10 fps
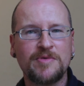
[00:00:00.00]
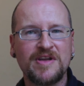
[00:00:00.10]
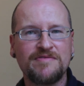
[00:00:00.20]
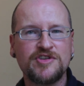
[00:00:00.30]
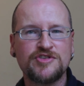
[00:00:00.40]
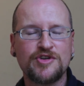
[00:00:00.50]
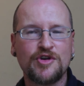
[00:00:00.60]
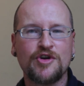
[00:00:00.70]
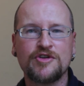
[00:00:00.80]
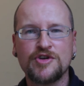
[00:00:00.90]
or give to you during
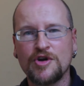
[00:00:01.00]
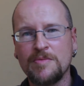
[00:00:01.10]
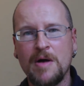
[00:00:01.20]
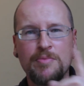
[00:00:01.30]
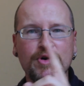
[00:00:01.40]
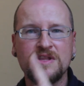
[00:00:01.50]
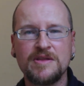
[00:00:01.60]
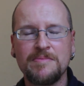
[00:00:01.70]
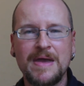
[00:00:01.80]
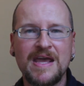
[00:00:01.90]
the term, I'll put it in the
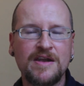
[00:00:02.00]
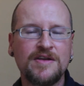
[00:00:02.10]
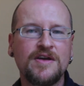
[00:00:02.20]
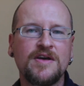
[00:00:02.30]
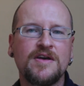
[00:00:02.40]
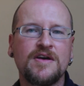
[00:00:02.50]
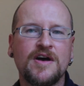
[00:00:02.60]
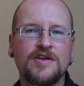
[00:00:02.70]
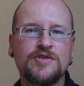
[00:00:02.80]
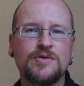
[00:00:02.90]
main
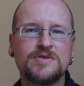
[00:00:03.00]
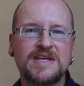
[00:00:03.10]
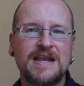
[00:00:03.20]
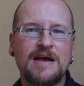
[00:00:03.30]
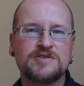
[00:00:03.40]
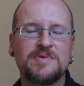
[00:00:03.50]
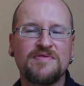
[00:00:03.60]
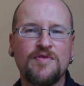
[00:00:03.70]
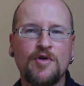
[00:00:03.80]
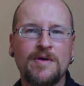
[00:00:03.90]
news announcement
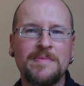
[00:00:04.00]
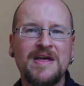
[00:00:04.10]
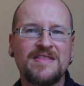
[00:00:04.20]
forum.